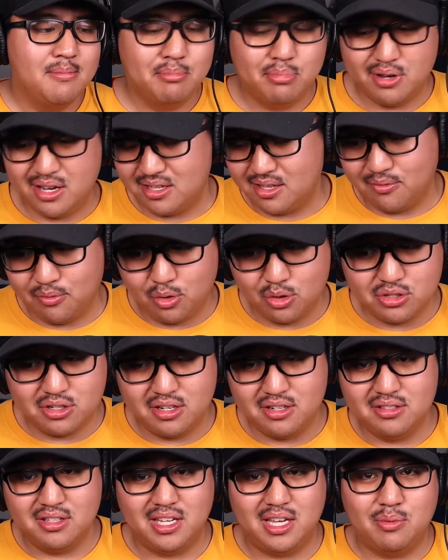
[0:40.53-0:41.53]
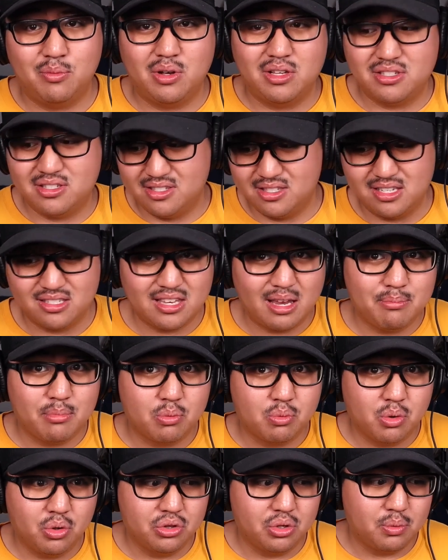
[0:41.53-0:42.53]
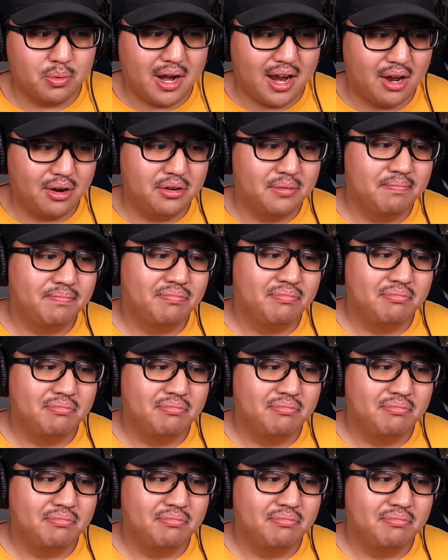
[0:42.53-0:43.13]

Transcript: But unfortunately, once December rolled around,